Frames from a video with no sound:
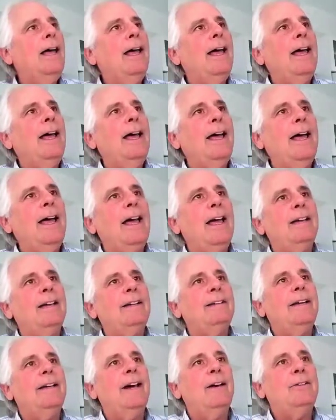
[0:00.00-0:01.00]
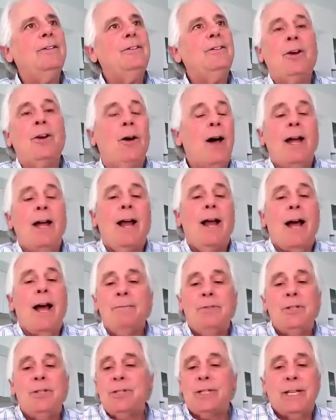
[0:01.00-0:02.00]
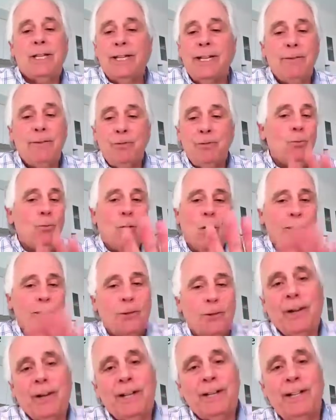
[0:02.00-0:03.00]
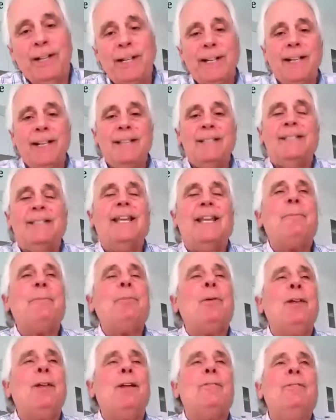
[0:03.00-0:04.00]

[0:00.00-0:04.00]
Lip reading: I'm just going to give you one quick example.